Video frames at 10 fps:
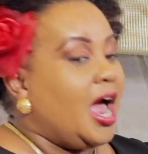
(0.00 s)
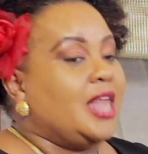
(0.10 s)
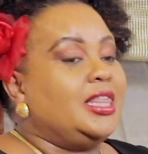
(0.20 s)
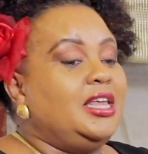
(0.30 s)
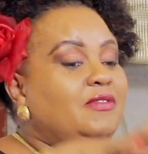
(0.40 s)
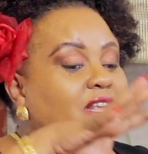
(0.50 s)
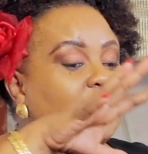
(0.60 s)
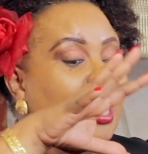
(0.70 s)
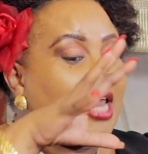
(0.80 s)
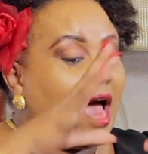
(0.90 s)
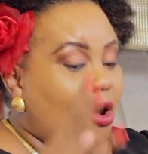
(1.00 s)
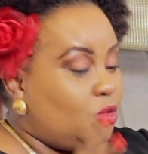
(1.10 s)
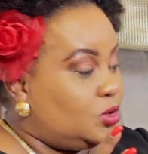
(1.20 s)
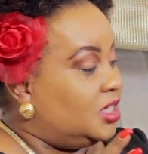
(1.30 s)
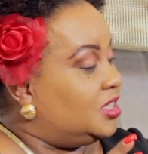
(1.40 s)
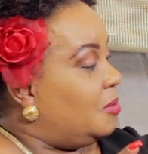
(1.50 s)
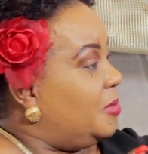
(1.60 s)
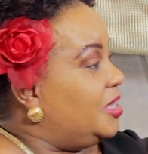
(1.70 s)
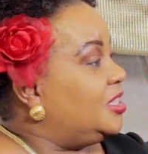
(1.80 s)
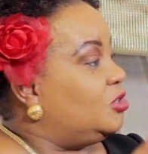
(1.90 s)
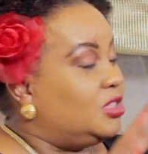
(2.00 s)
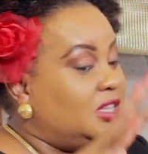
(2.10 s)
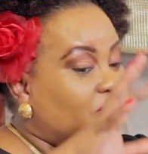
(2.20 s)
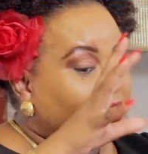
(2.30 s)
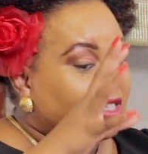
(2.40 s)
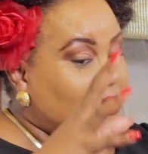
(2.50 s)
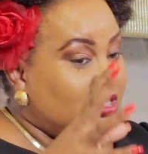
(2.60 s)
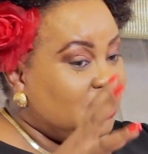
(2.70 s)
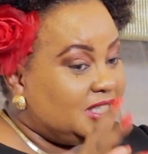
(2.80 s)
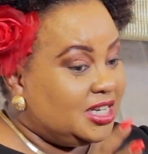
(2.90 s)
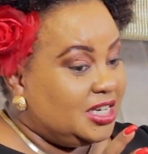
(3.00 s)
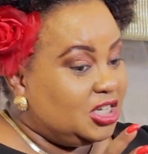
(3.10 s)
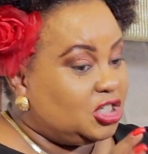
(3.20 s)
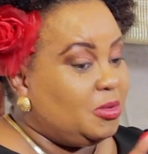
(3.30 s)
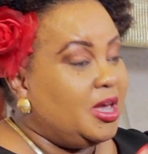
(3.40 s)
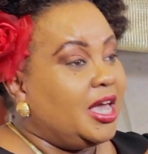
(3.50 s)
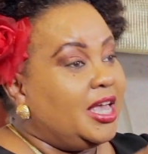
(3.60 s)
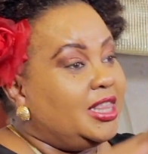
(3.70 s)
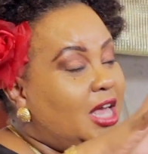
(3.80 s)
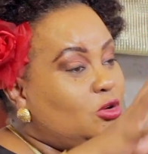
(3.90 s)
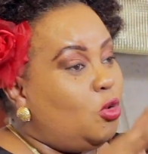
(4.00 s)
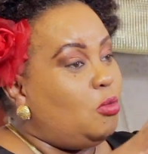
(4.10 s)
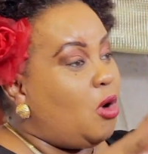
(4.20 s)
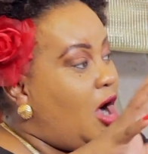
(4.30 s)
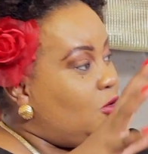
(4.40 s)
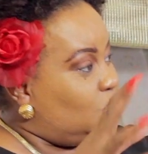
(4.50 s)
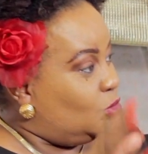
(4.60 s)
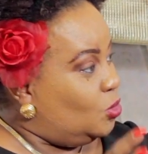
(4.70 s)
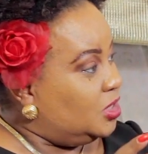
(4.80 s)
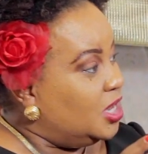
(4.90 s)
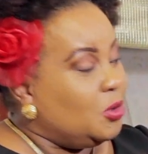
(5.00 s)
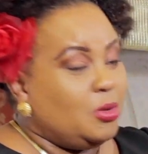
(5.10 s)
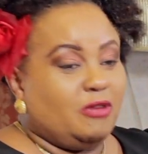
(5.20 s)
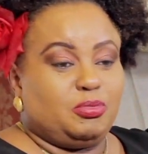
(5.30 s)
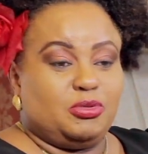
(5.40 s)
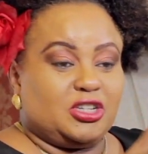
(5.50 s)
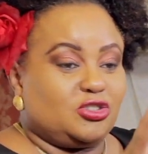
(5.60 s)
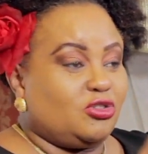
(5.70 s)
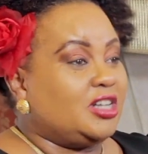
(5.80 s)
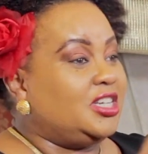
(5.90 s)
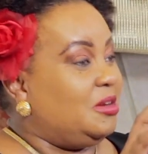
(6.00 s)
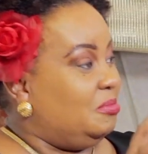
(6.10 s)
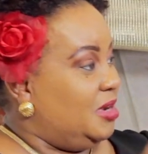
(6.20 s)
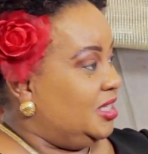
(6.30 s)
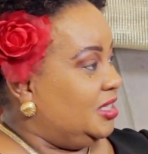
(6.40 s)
And then even in that house, it's amazing that you said the first anointing is leadership. In that home or household, we have to put a structure in place.